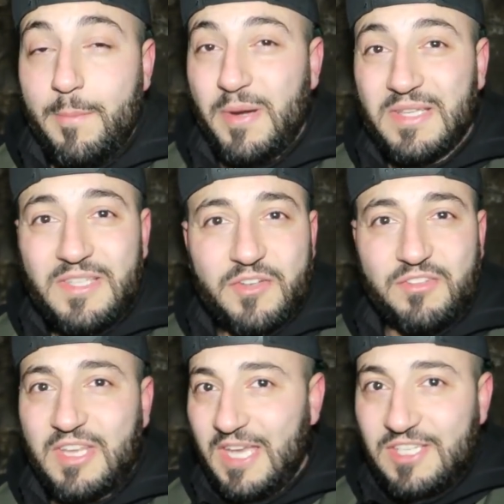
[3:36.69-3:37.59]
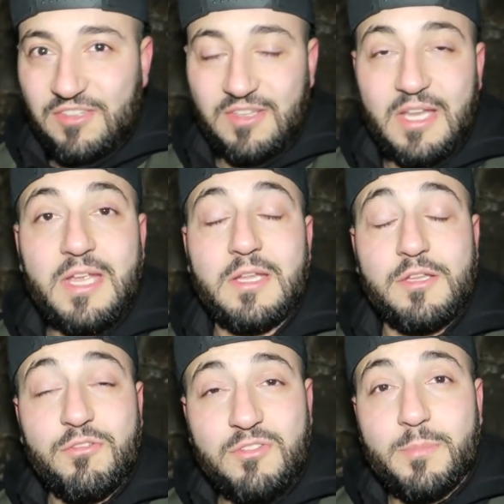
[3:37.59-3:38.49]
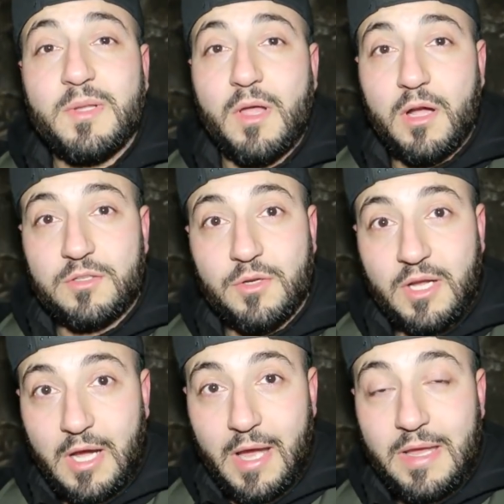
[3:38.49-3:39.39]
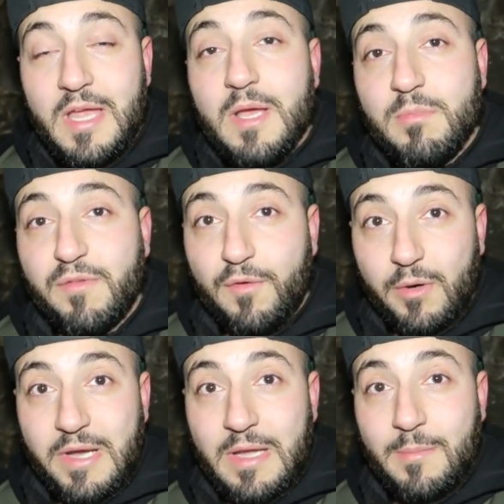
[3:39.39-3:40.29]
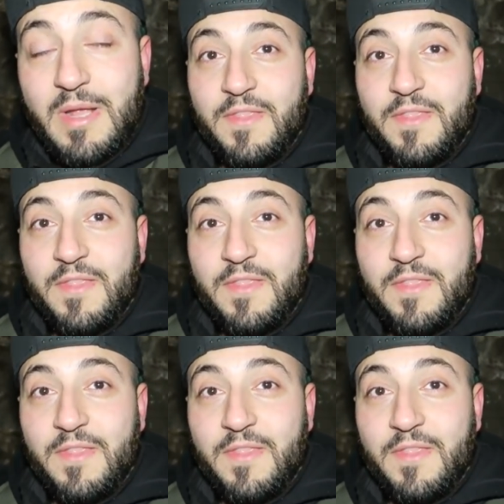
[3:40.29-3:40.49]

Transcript: Apparently there's cages, and it used to belong to a guy before him.